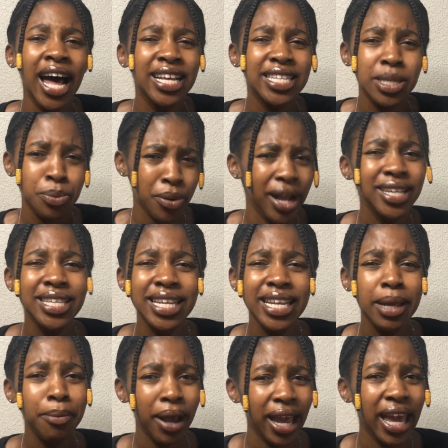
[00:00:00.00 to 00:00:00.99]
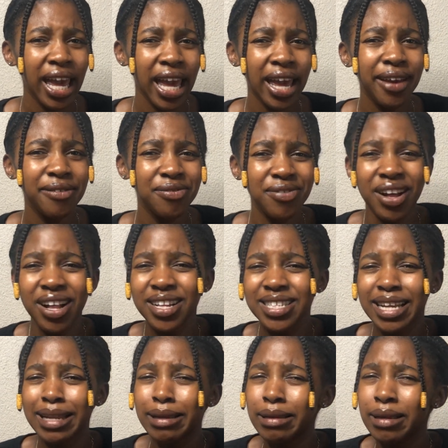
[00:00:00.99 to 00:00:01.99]
Surprisingly, my hair felt
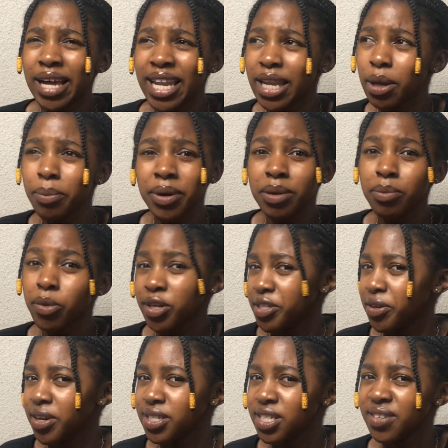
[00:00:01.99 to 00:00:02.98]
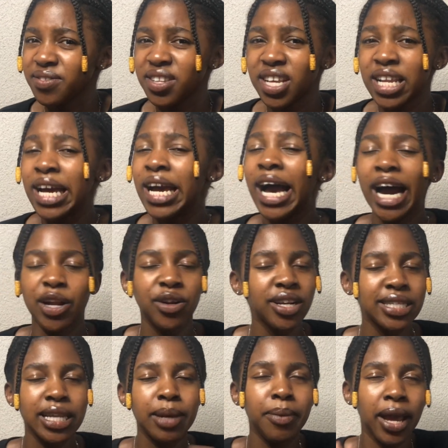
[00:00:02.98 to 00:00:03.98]
a little bit moisturized after that. I don't
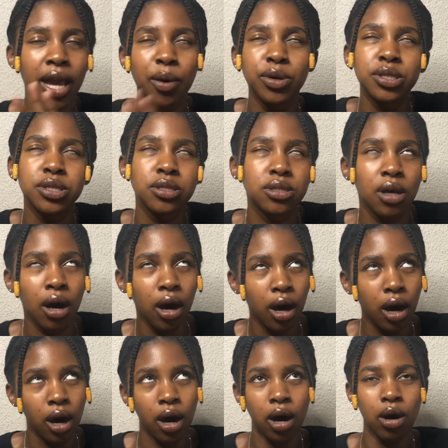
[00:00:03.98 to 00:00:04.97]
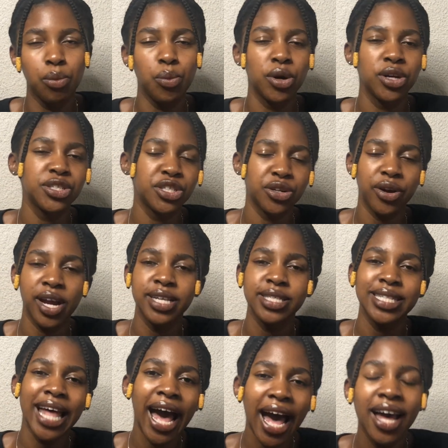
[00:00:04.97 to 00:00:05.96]
want to say my hair was so moisturized.
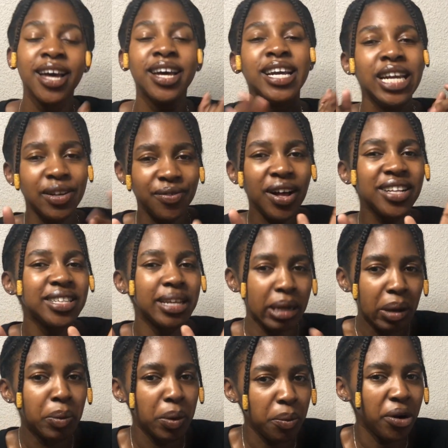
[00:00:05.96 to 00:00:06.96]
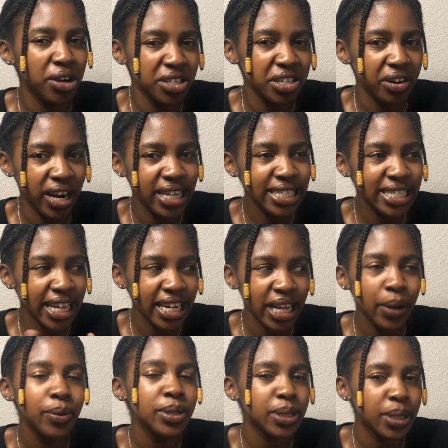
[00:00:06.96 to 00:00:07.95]
Nah, it felt a little bit moisturized. Like, it
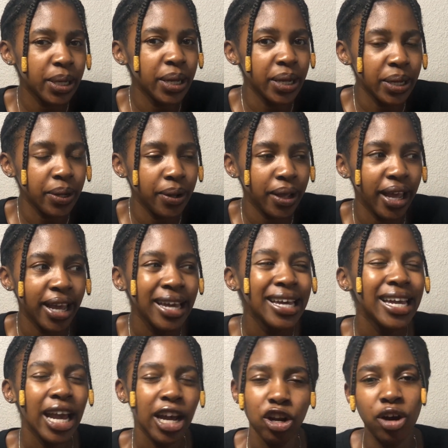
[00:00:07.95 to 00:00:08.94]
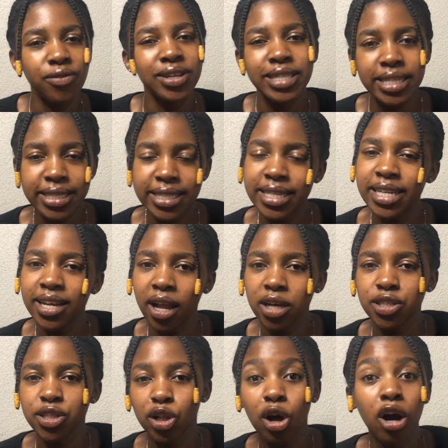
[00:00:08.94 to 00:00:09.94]
was good, okay? It obviously didn't
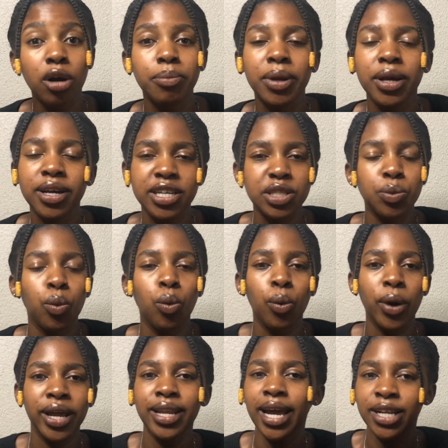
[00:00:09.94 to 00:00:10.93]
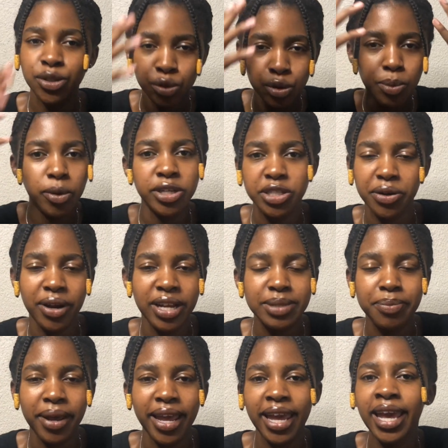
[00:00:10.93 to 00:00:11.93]
last long, because when I do moisturize
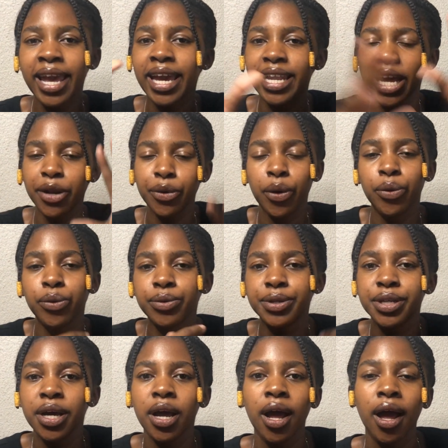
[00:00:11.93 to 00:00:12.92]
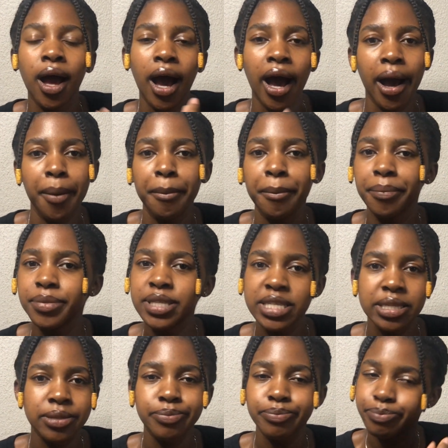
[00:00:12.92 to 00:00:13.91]
my hair and I don't
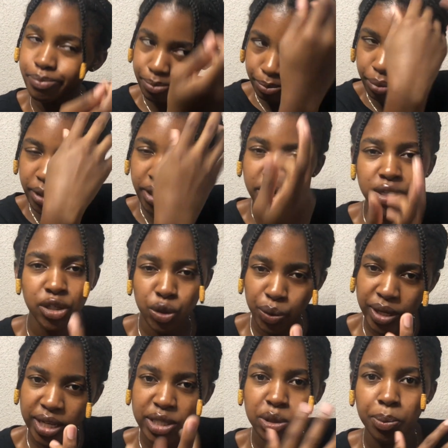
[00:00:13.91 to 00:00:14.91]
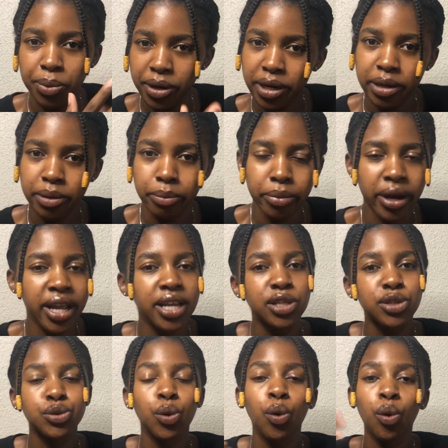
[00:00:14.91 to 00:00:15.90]
put it in twists or put it in
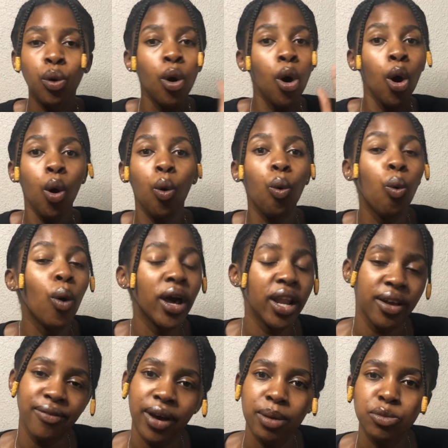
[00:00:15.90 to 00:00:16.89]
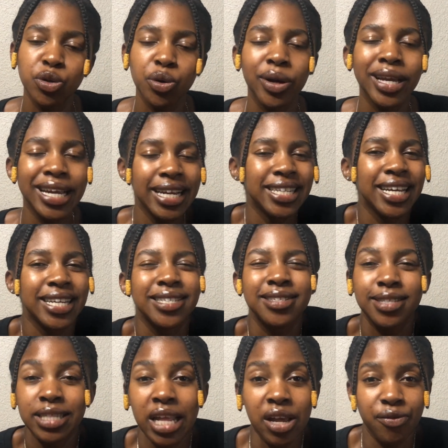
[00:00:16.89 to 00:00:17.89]
braids or whatever I'm doing, it doesn't
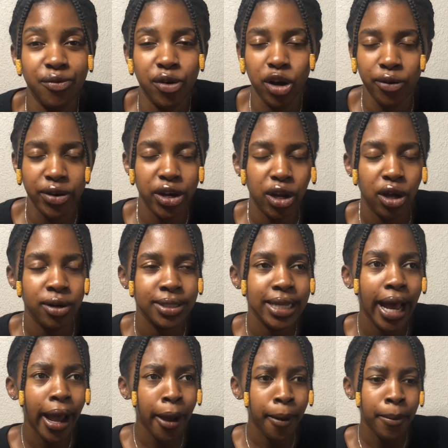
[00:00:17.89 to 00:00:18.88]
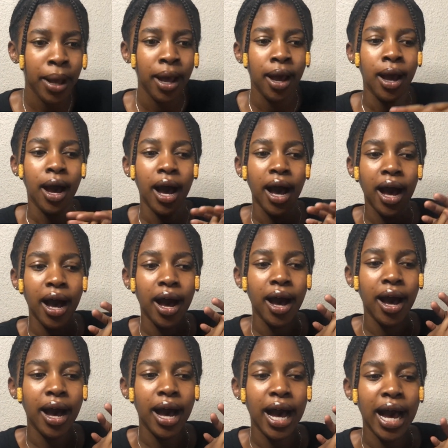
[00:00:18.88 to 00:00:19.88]
stay for a very long time.
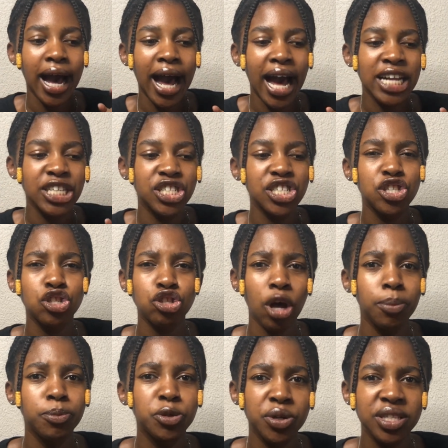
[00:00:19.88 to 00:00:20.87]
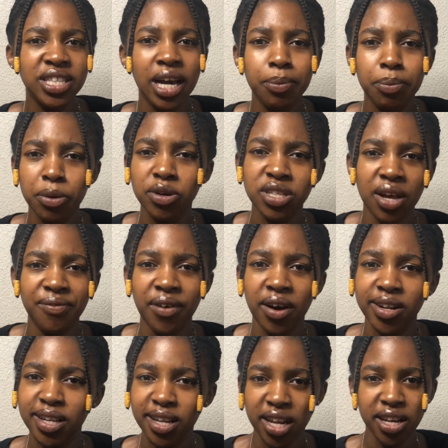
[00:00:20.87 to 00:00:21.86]
I just stopped doing that because I
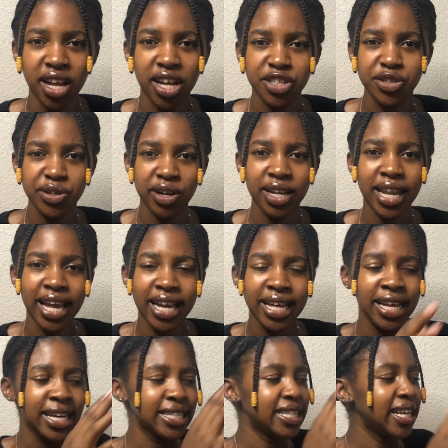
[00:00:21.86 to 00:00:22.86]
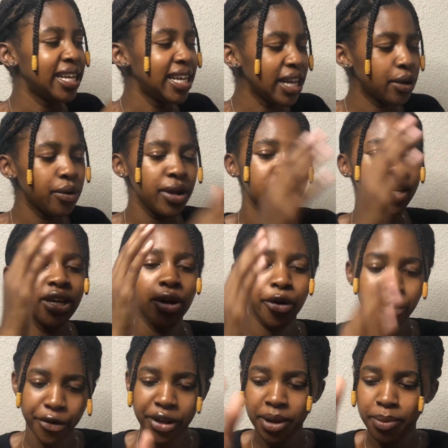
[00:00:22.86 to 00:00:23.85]
found it unnatural. Like, the liquid
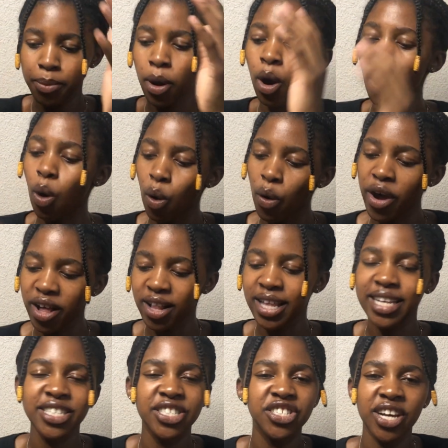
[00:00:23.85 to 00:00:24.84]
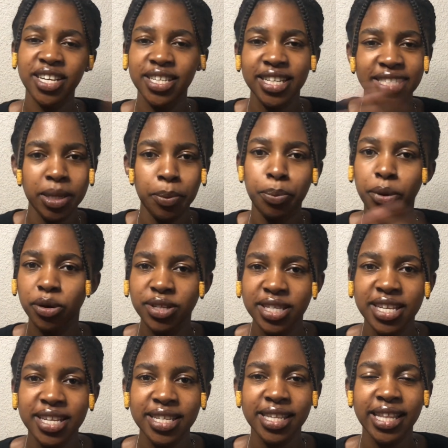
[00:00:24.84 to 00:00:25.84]
cream oil is the
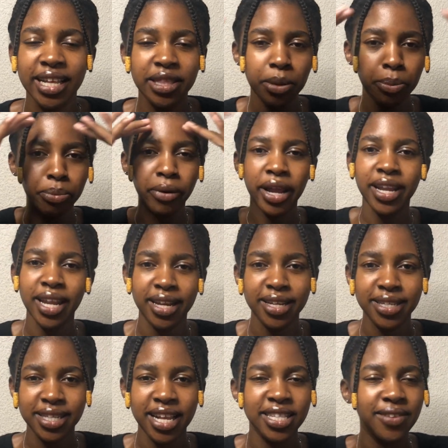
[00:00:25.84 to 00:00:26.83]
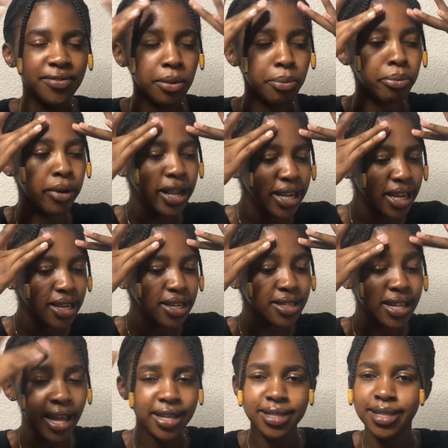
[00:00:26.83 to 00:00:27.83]
process that the brain understands. If the brain
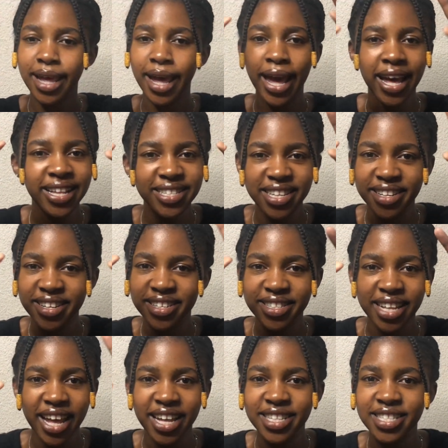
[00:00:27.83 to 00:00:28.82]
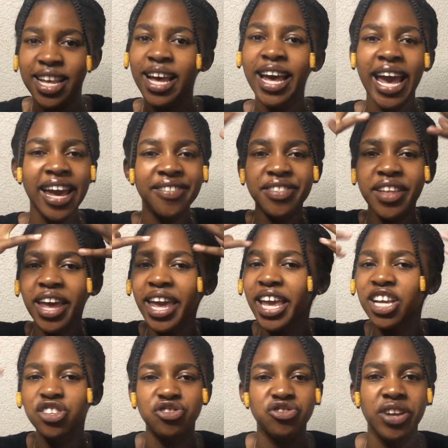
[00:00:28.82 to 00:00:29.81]
understands, the hands understand, and the
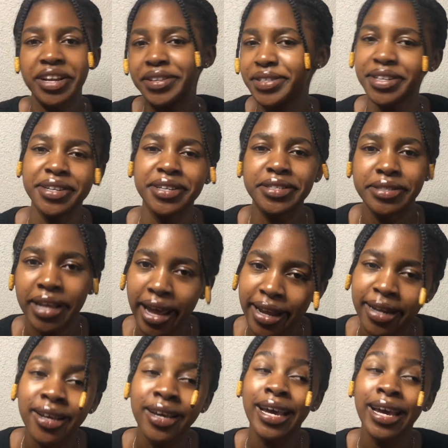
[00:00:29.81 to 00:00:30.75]
hair strands understand,